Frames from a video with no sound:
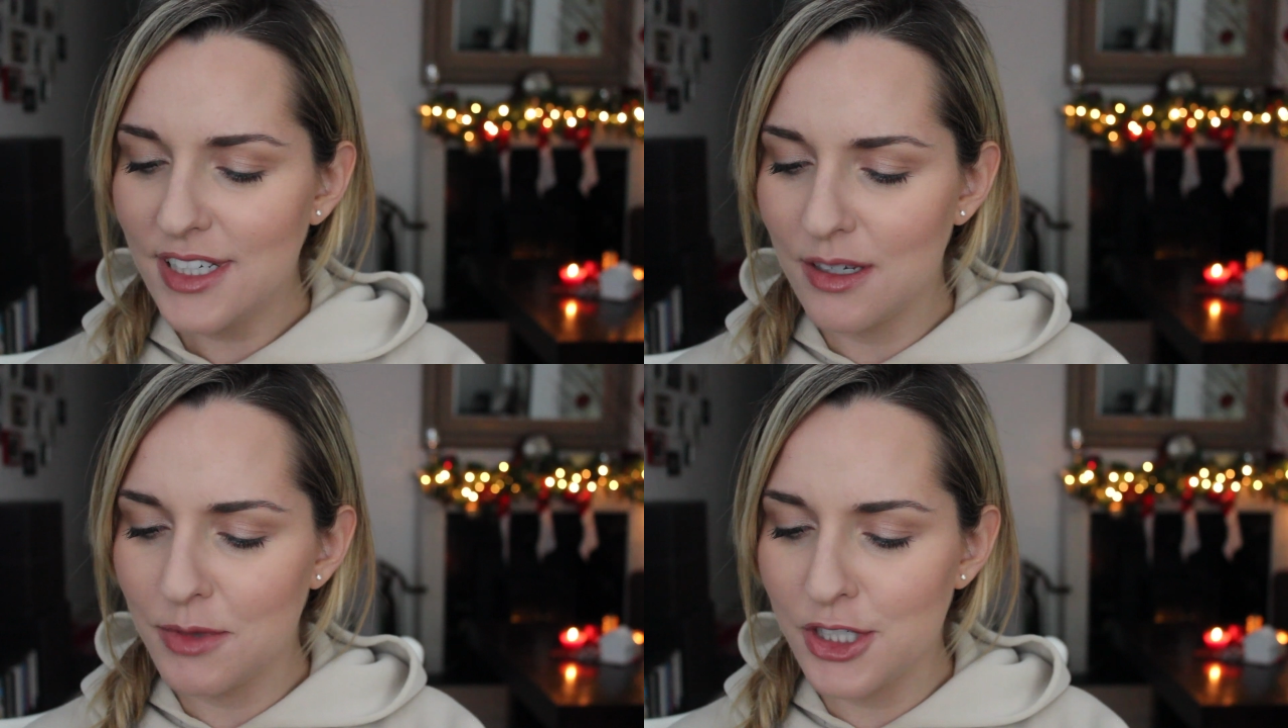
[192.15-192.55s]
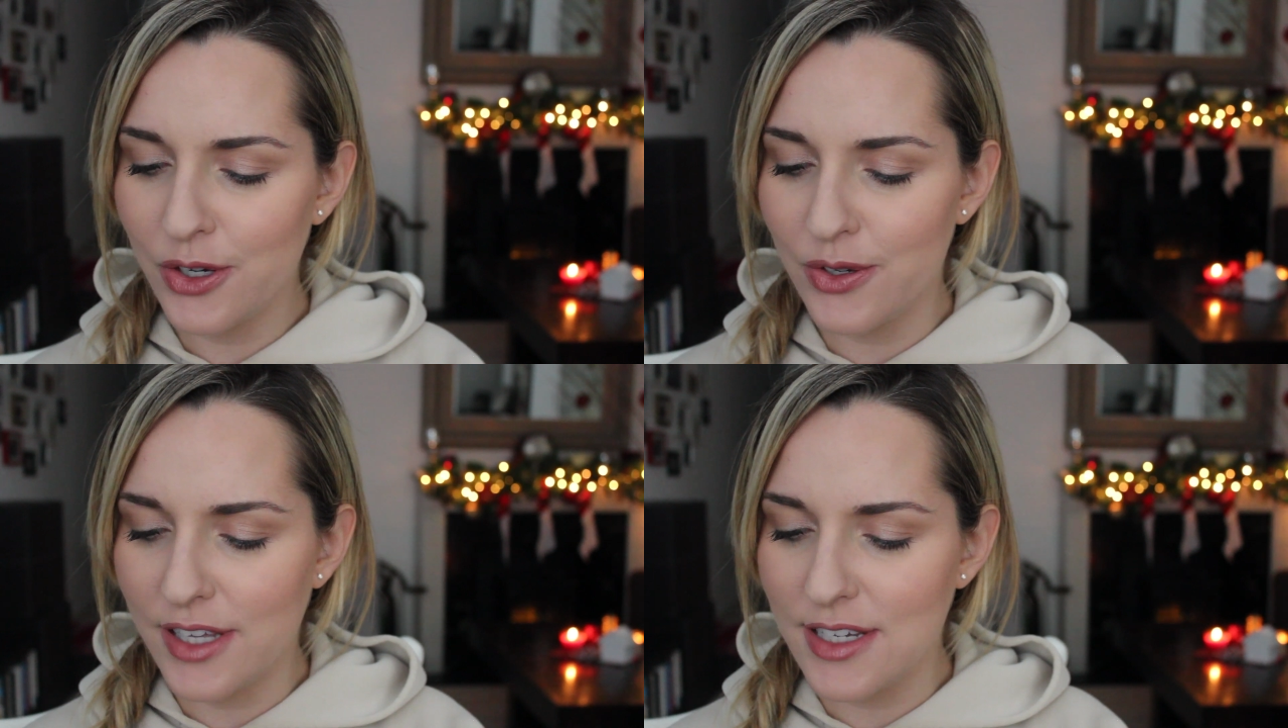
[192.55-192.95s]
Let me show
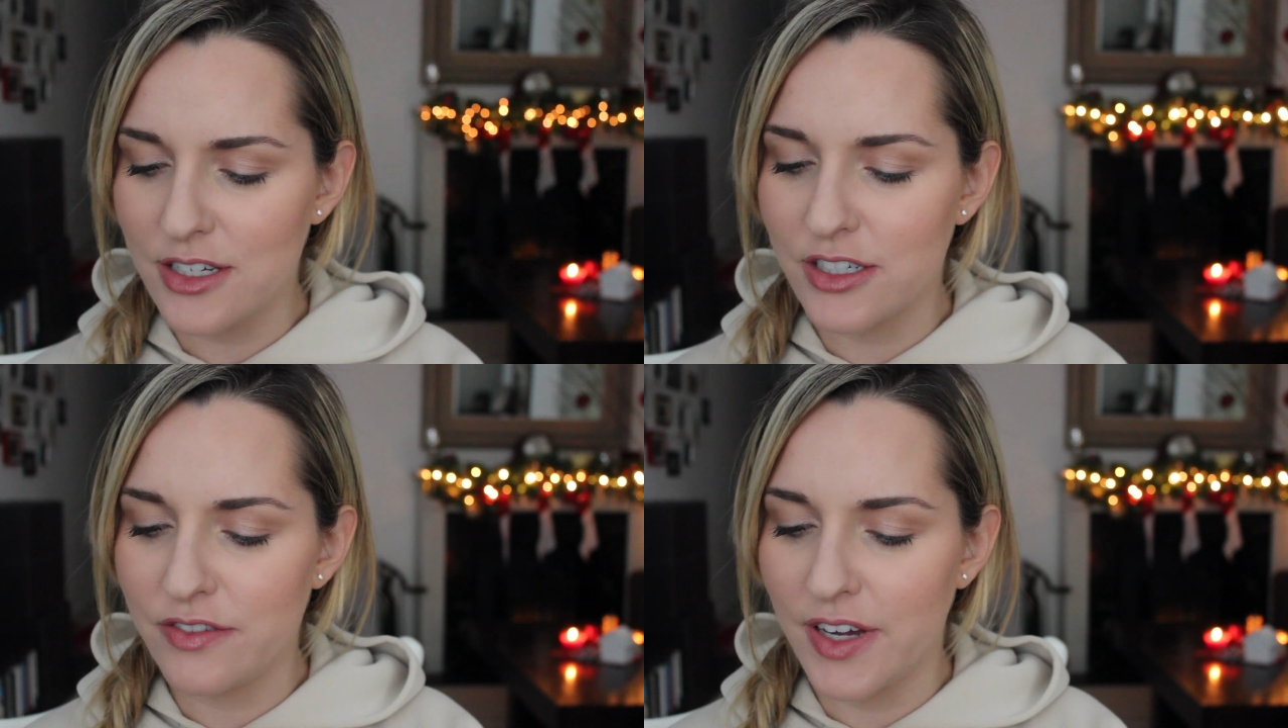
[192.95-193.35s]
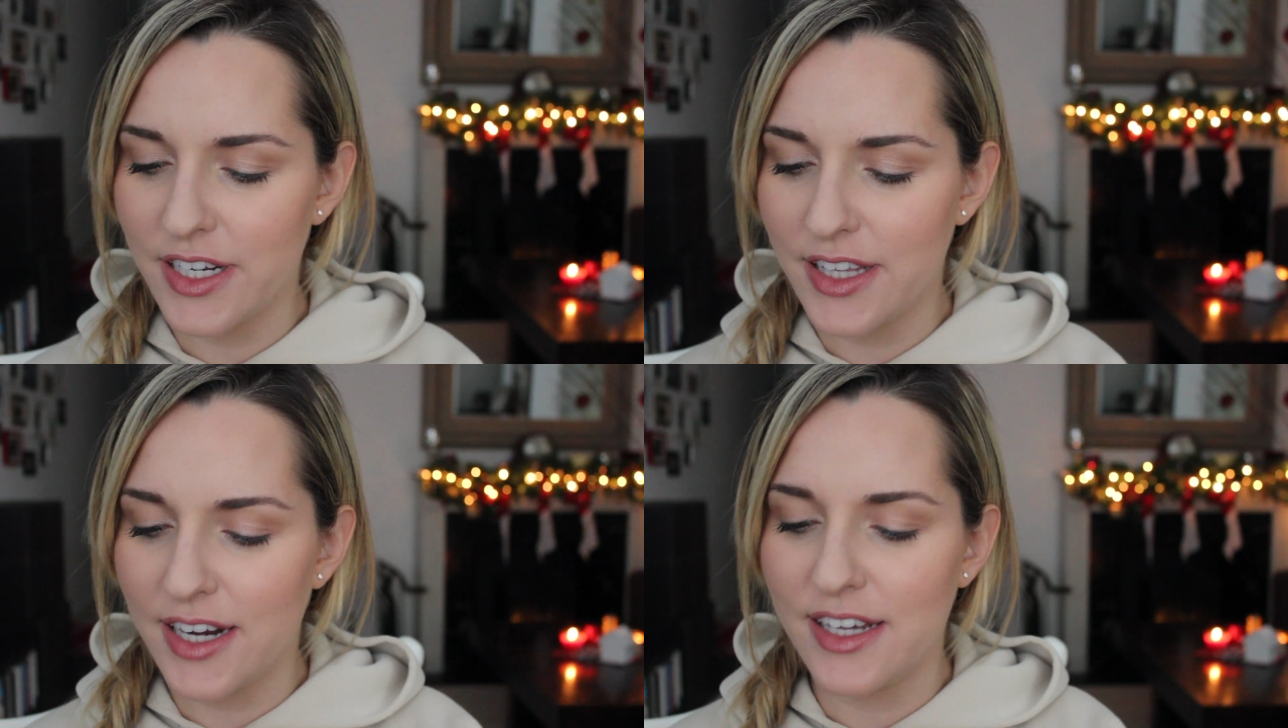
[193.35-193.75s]
you, that's actually
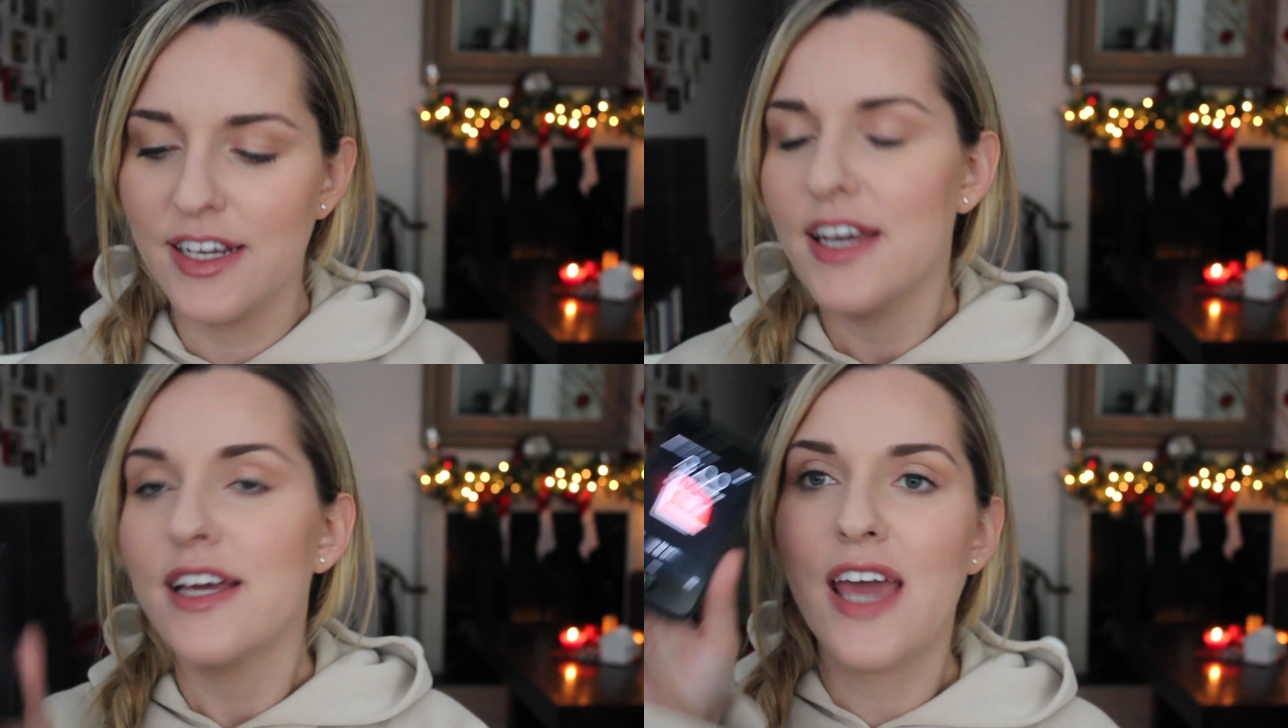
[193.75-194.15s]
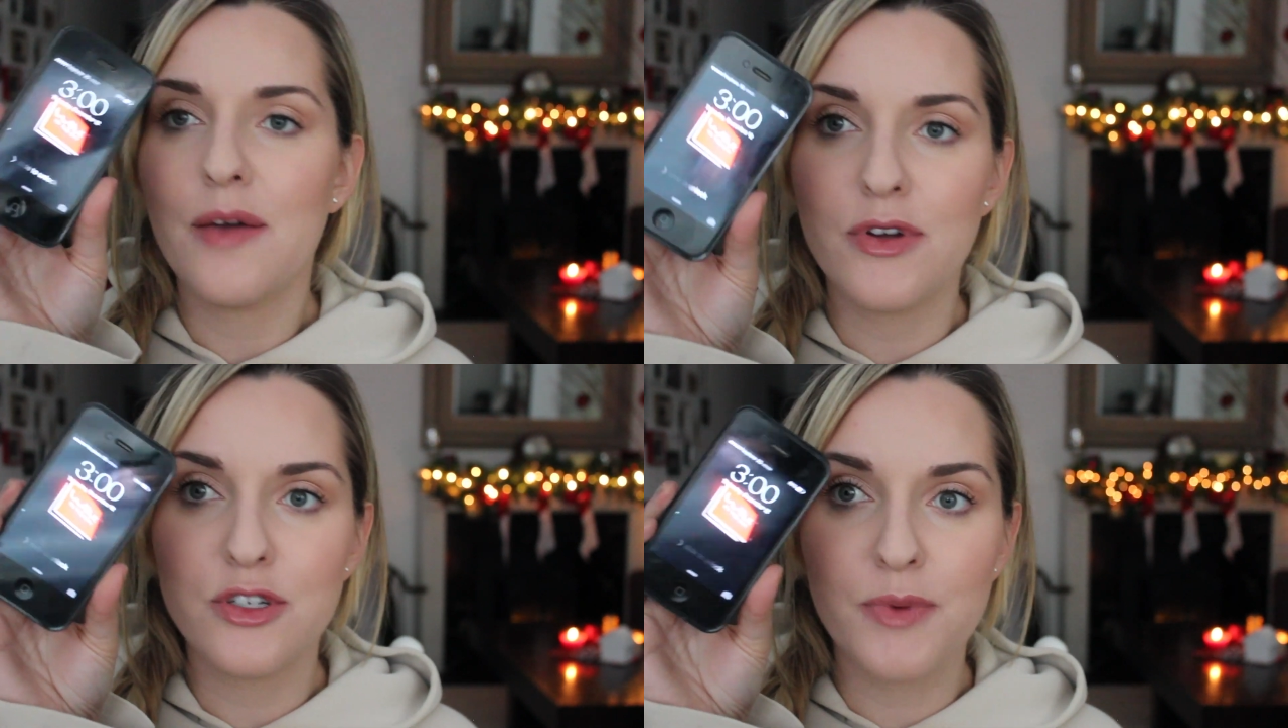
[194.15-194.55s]
funny that it
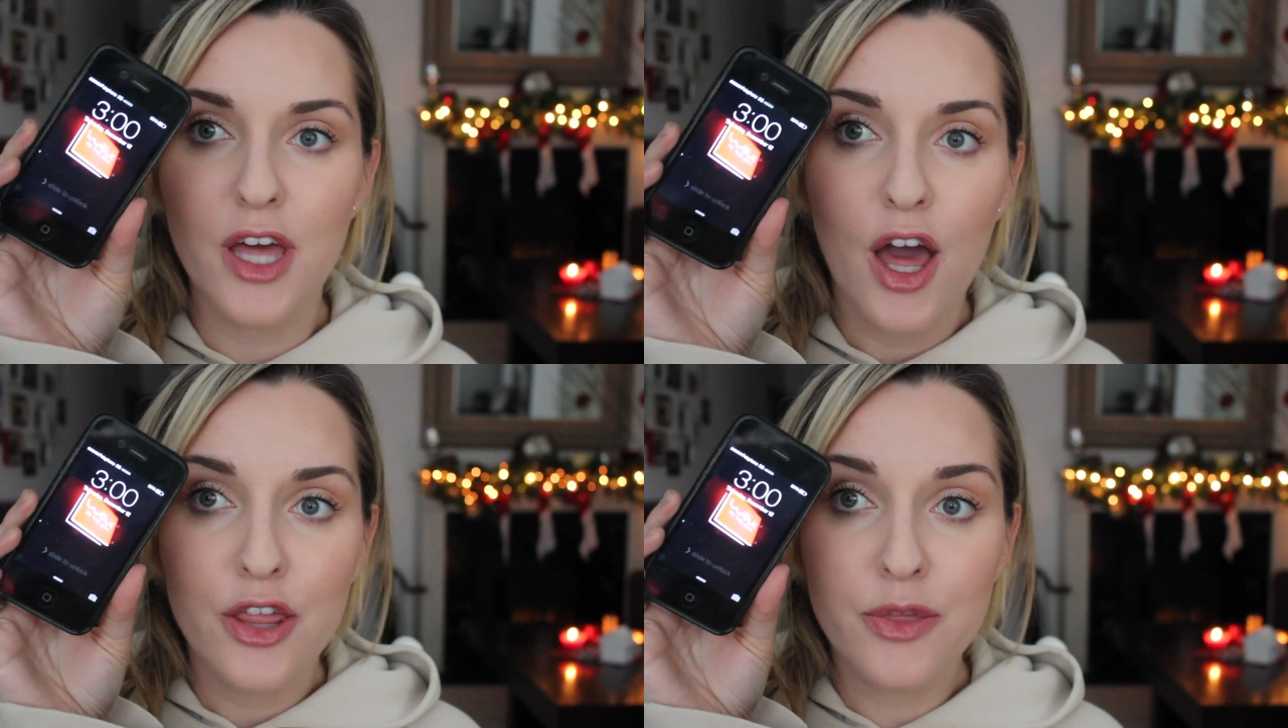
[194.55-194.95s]
came out to be